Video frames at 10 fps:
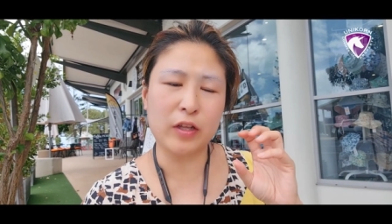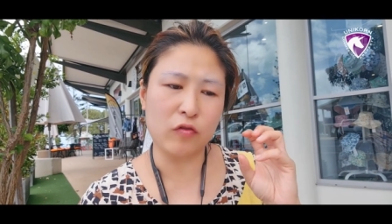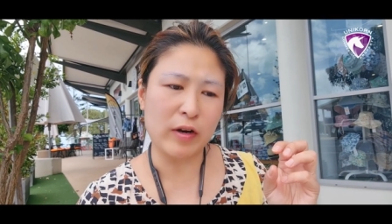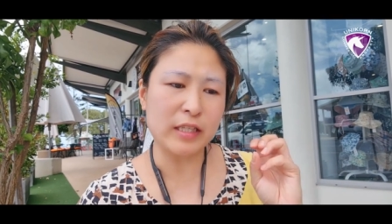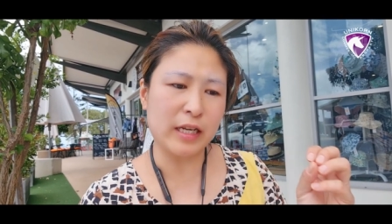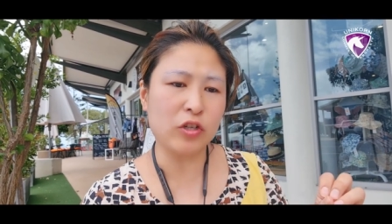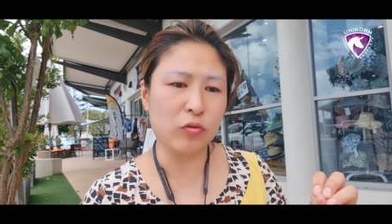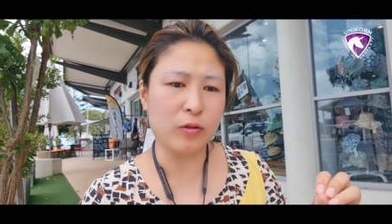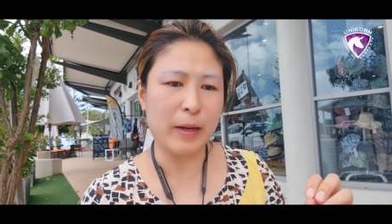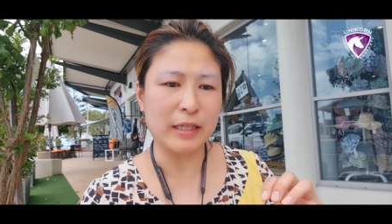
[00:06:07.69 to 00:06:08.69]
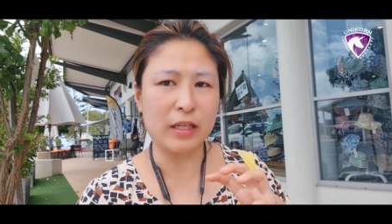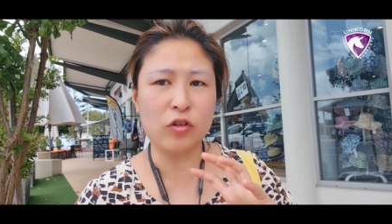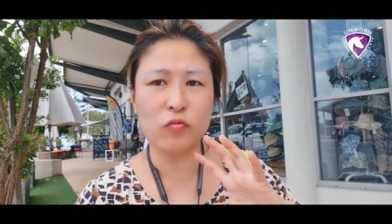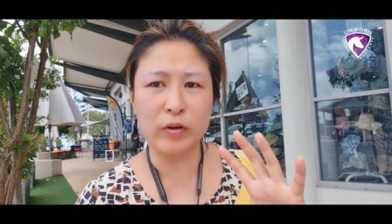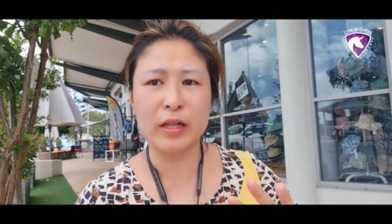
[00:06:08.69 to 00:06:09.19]
in the residential space
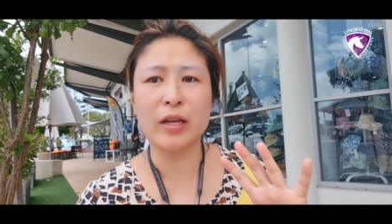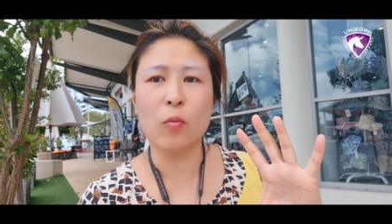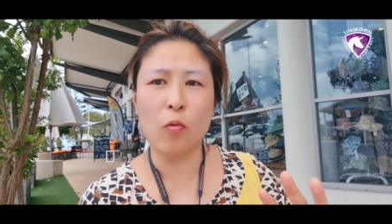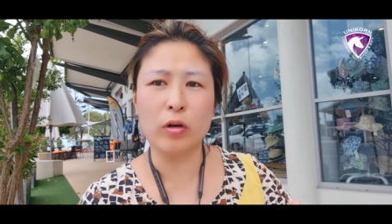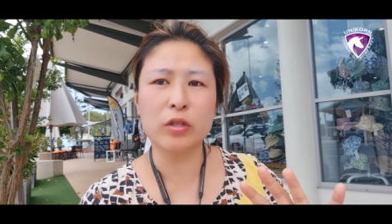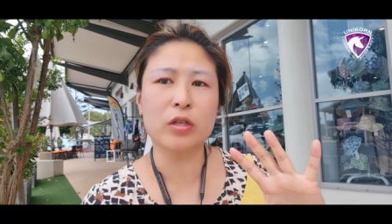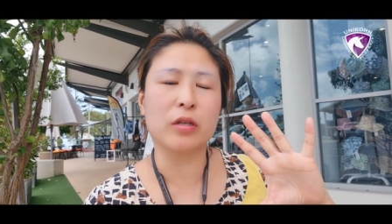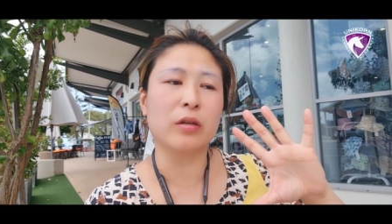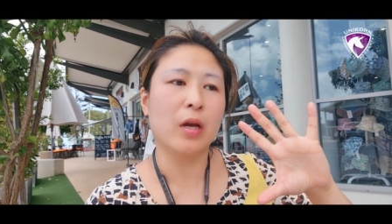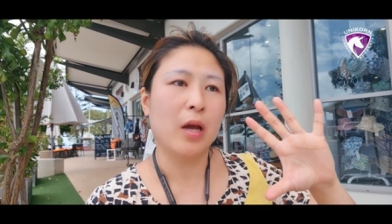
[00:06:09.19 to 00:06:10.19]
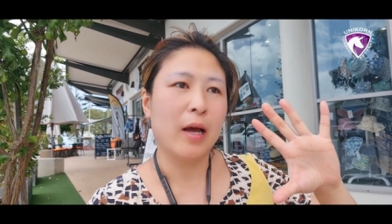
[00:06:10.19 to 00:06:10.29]
and you really want to